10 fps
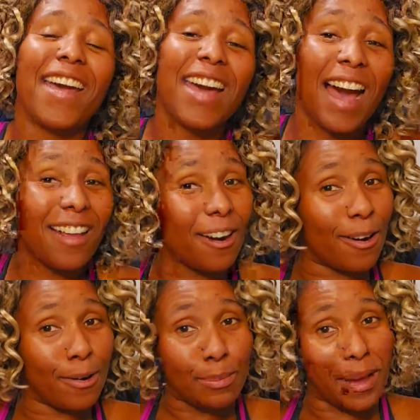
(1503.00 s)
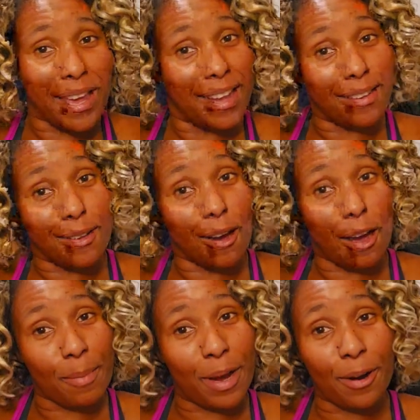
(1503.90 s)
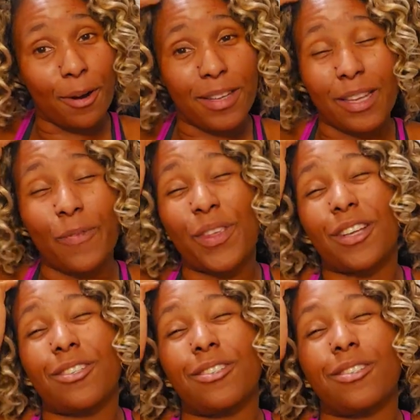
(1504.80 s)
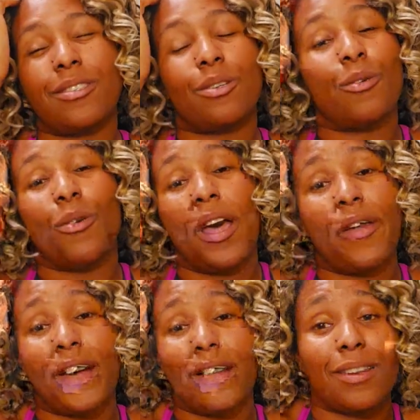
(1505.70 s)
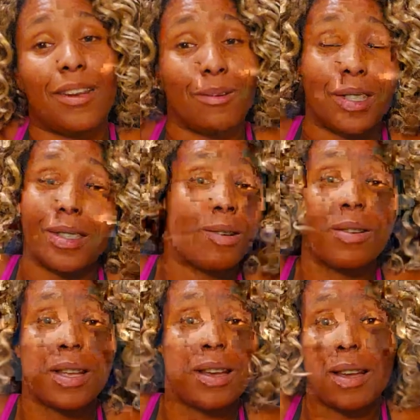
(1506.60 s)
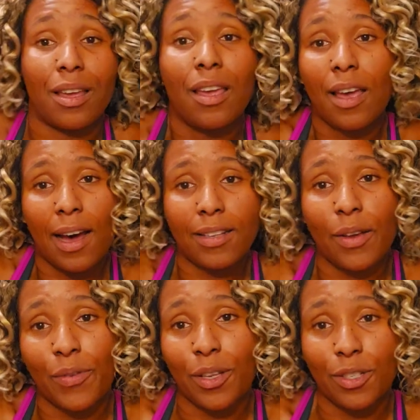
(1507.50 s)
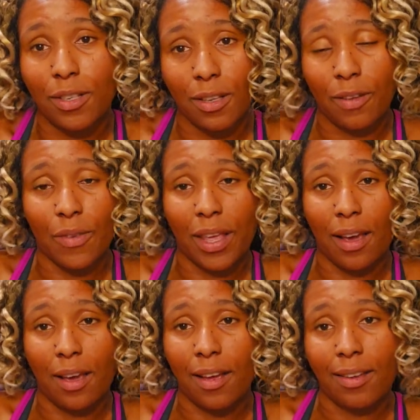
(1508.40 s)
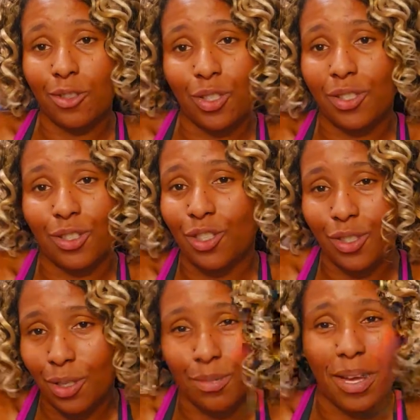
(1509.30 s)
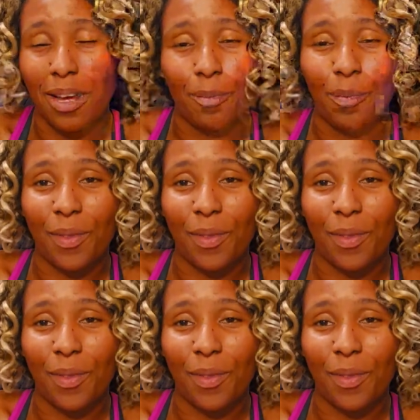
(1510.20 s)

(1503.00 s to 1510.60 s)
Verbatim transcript: it kind of hurts my head to talk about her because I feel like she's just so effing dumb. She's literally a definition of like she's she's so dumb.